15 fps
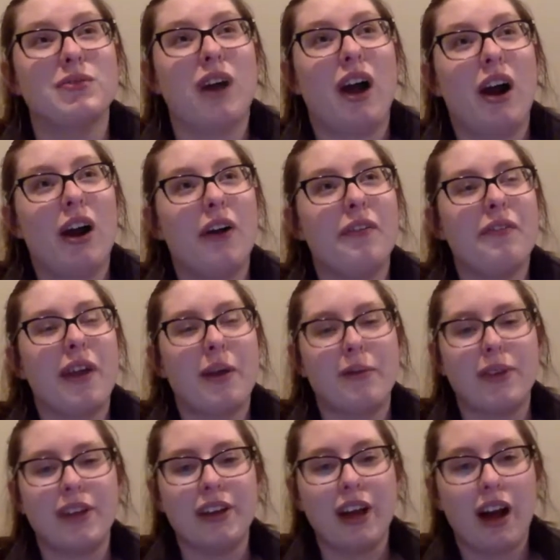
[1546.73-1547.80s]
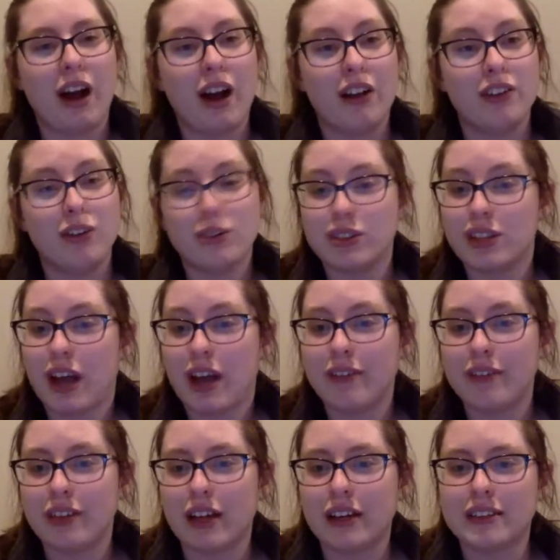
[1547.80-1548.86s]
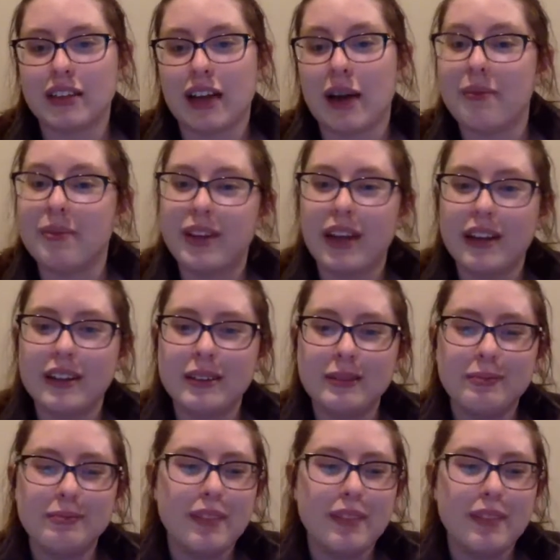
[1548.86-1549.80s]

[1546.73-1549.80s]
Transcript: our family doesn't have a lot of time together,